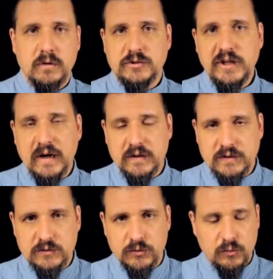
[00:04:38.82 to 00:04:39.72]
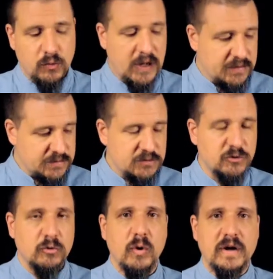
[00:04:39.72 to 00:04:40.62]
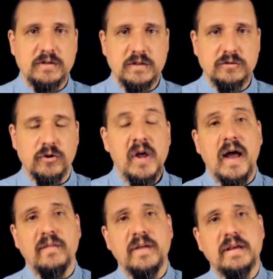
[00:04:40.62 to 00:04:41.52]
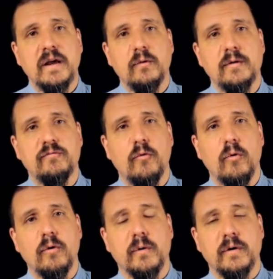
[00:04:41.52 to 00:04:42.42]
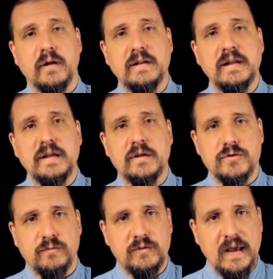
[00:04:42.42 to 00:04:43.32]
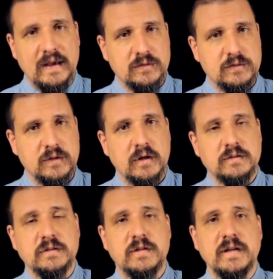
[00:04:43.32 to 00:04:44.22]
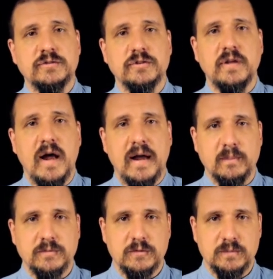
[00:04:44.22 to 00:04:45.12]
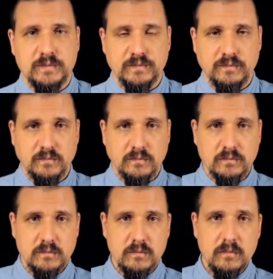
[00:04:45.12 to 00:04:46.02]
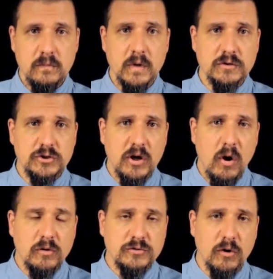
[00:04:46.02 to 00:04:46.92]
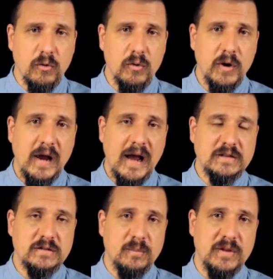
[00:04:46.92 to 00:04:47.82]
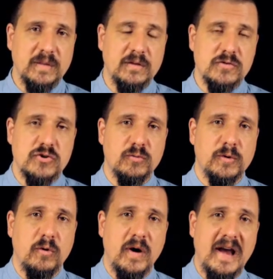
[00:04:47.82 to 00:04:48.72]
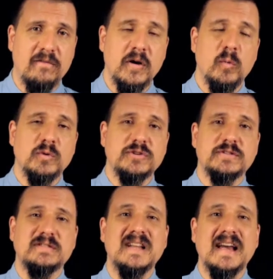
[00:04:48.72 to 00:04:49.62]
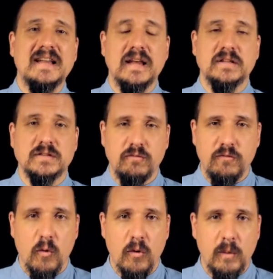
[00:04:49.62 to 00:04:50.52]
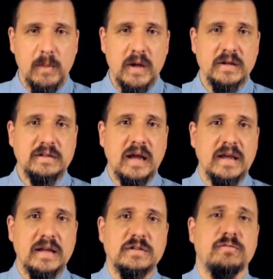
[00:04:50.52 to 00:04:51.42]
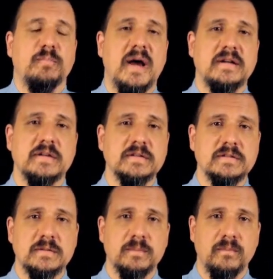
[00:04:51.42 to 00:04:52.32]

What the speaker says: She had a teacher who had a teacher who had a teacher, and they carried forward a lineage of dance since ancient times. She also has something that the children don't have, which is decades of form, decades of practice.